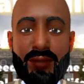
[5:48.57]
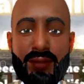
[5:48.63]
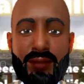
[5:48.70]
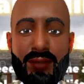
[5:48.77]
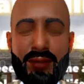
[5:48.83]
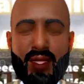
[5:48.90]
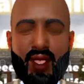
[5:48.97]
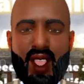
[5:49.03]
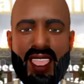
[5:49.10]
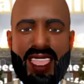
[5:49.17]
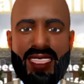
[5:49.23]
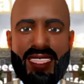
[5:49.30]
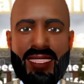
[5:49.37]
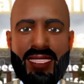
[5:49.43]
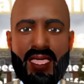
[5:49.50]

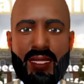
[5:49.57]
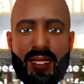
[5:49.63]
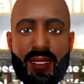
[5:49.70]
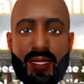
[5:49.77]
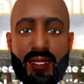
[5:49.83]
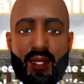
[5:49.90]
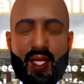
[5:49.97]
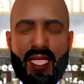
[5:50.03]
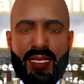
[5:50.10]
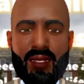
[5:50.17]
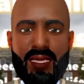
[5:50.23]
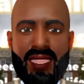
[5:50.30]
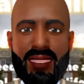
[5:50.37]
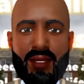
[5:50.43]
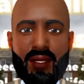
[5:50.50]
Winding up is a
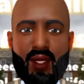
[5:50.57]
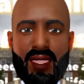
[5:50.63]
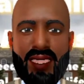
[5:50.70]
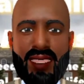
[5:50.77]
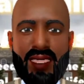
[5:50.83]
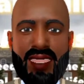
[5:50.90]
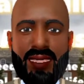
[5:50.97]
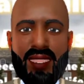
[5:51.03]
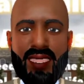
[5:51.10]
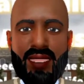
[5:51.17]
process which is